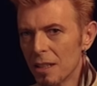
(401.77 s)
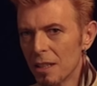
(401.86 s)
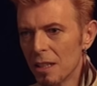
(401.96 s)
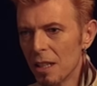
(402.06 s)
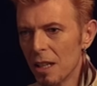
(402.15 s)
And
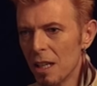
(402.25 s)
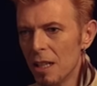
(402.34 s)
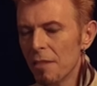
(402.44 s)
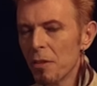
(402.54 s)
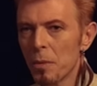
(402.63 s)
that's sort of he
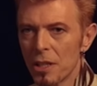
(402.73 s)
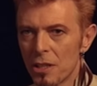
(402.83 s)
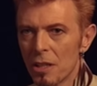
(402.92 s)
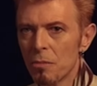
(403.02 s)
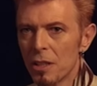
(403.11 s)
never
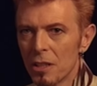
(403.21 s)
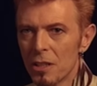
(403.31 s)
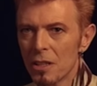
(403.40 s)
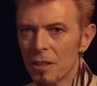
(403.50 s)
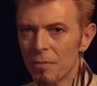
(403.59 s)
wasted
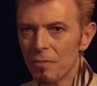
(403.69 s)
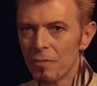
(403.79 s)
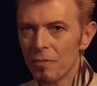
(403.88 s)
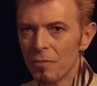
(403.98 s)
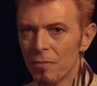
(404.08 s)
words.
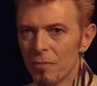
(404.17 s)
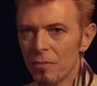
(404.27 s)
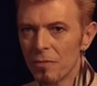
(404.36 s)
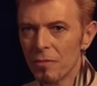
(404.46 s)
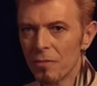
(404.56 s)

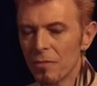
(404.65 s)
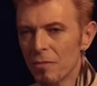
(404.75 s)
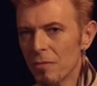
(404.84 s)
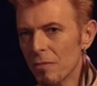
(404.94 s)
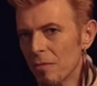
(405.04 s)
And that's
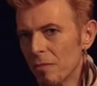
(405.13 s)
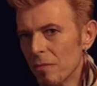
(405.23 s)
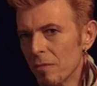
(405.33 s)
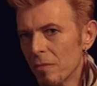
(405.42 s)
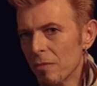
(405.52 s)
maybe a
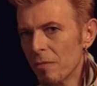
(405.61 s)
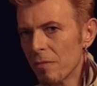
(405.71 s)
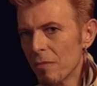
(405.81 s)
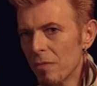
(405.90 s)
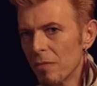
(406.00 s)
secret to
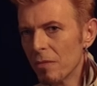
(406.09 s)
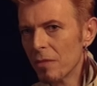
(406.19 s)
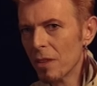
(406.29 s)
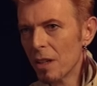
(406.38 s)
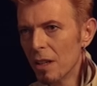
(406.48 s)
your own
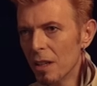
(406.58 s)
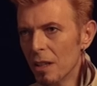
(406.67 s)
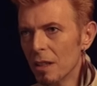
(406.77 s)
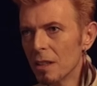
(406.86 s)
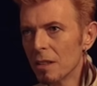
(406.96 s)
writing, too,
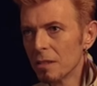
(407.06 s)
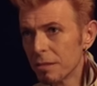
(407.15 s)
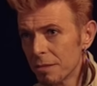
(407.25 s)
I think.